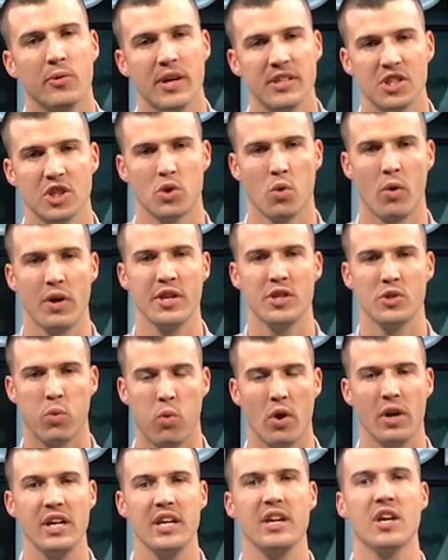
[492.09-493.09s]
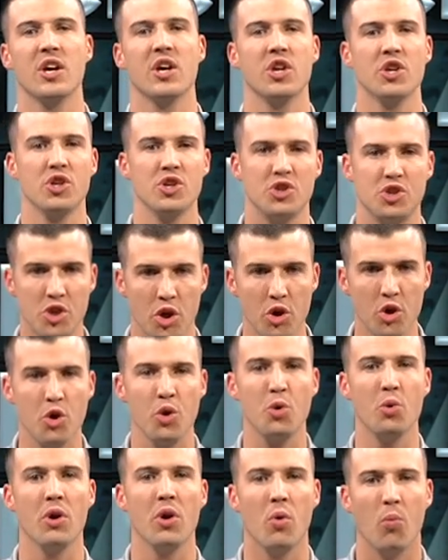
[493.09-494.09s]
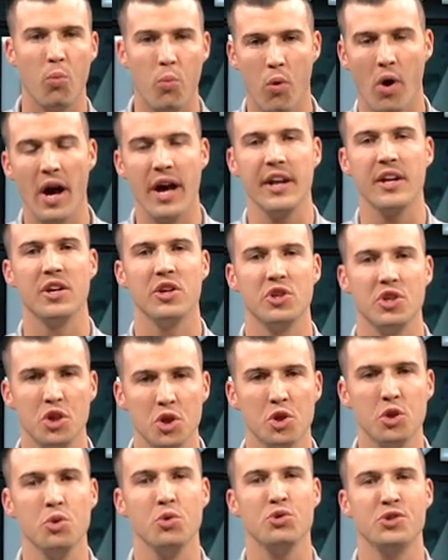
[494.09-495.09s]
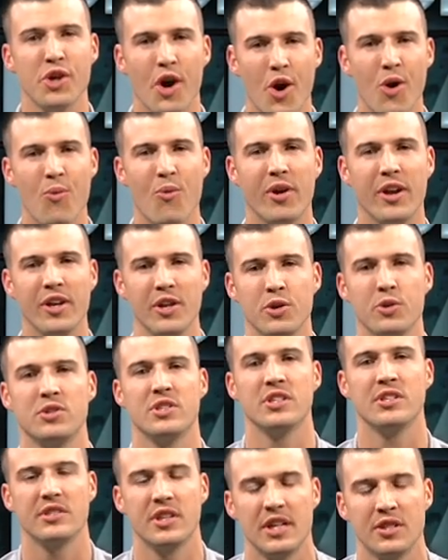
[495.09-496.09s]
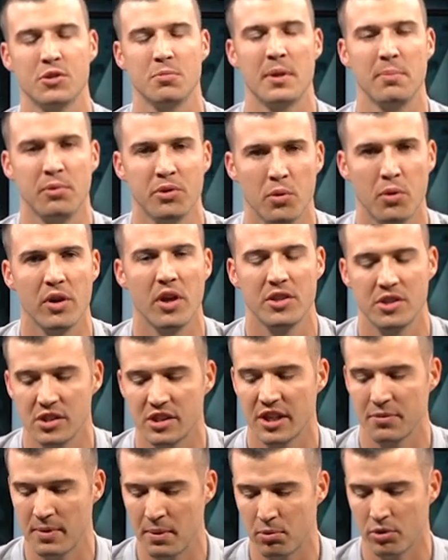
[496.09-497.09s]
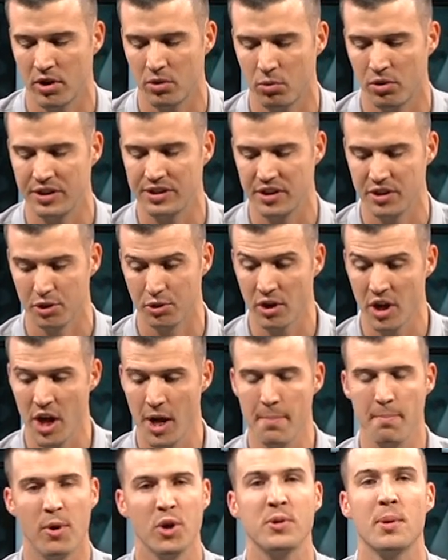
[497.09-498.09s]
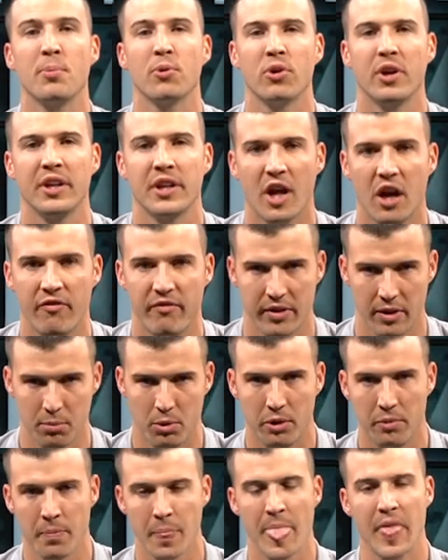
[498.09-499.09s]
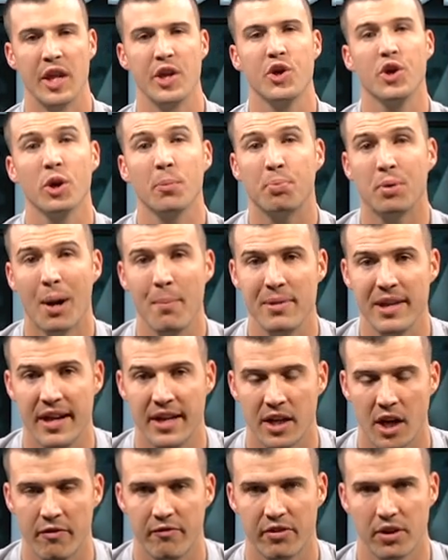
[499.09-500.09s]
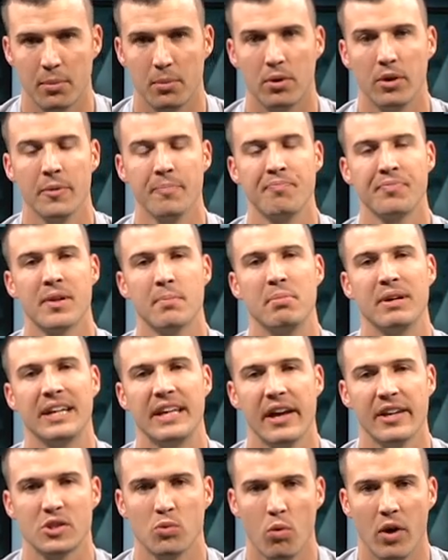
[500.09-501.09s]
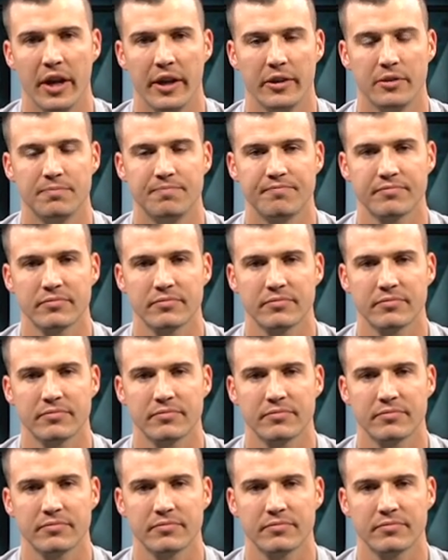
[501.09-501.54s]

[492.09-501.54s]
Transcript: the rest of 2020, do what you don't want to do. Successful people do what unsuccessful people are unwilling to do. Most people are uncomfortable. You're probably uncomfortable, but guess what?